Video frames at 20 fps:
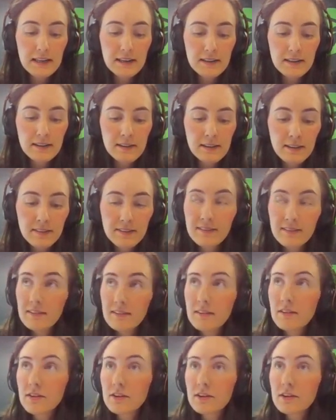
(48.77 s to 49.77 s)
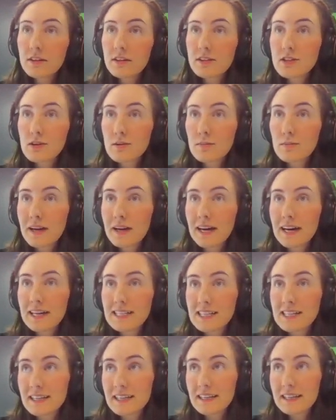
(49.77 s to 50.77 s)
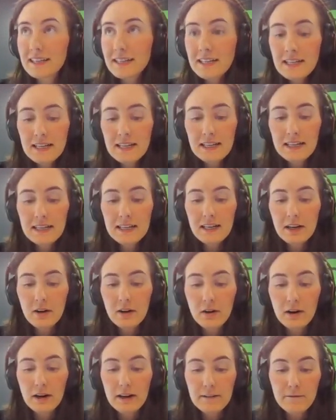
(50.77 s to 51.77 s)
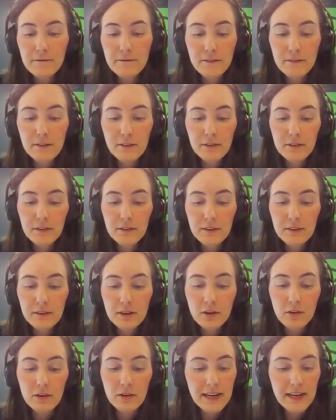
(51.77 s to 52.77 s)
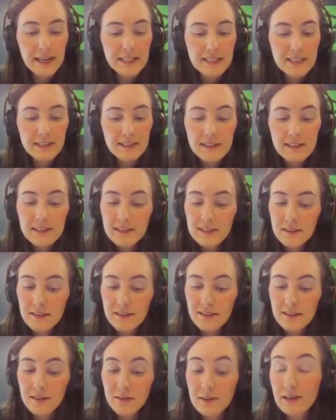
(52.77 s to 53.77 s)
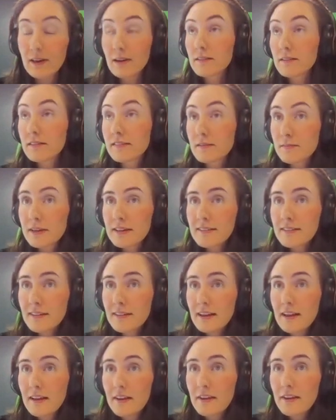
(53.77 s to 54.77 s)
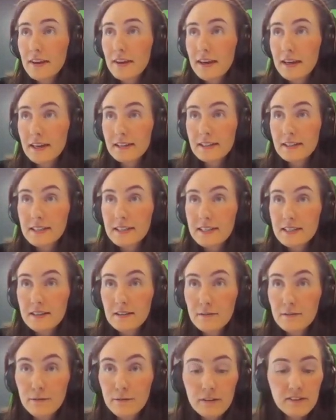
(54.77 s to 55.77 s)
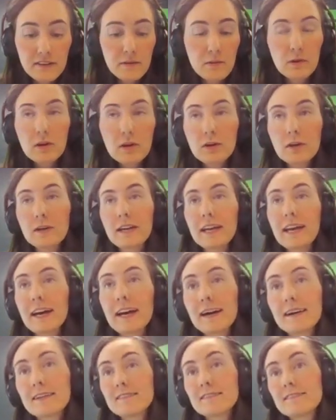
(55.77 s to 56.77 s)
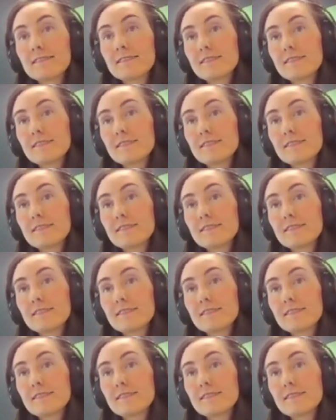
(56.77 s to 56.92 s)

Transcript: In this job card here, I've created 3 hose assemblies, and firstly we'll look at how